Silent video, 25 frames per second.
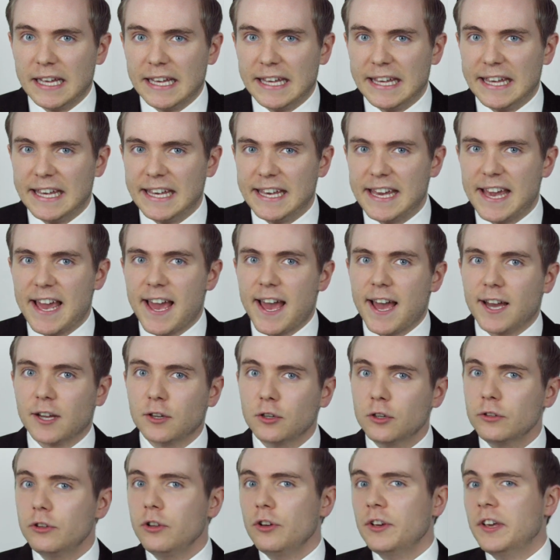Yeah,
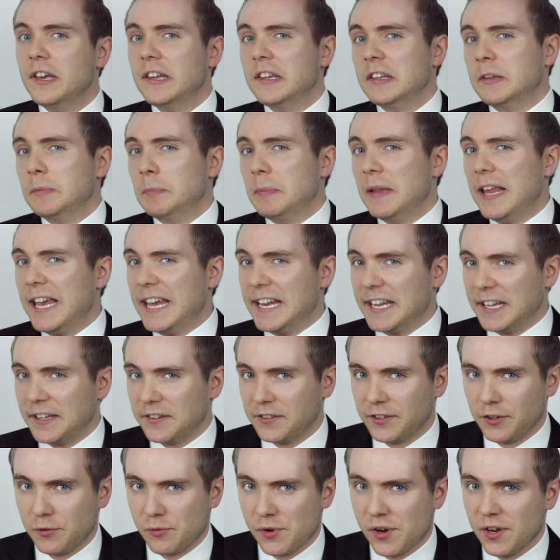good luck explaining
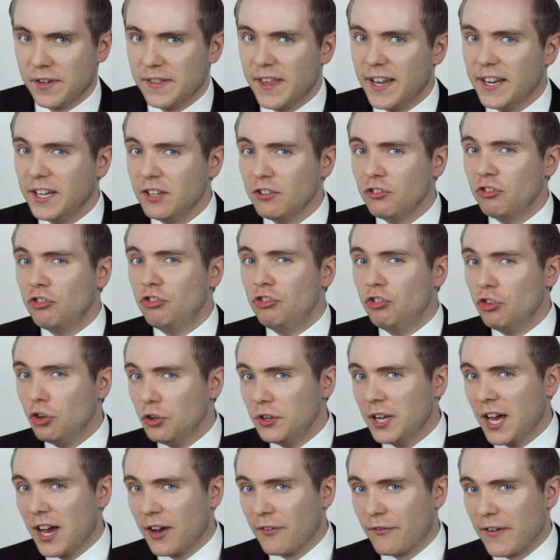to her that it
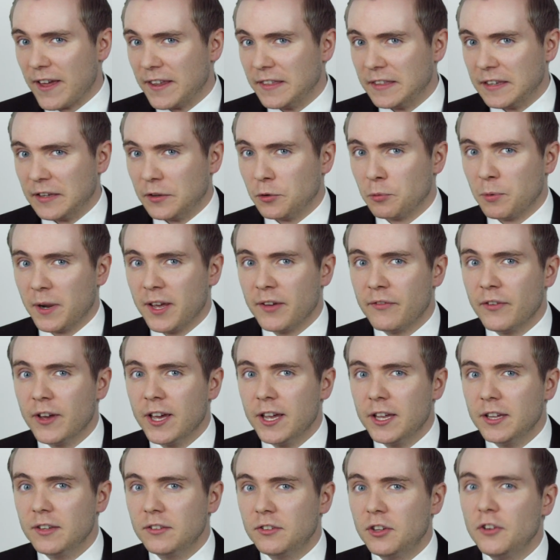should have ended with,
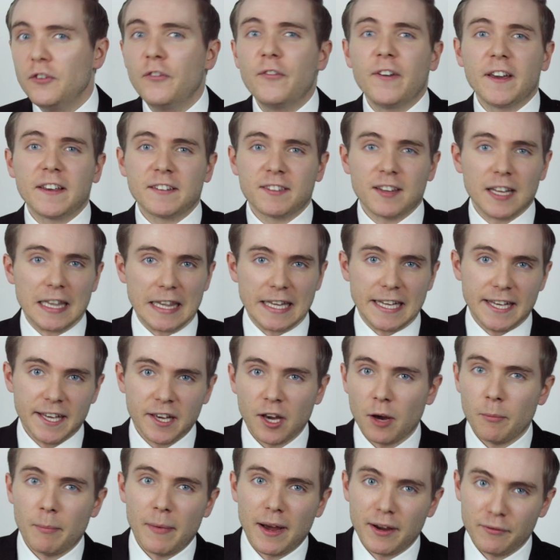"To fix the
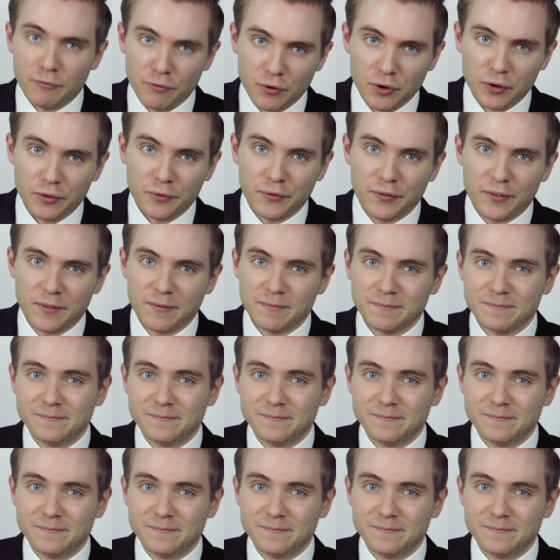leak on my roof."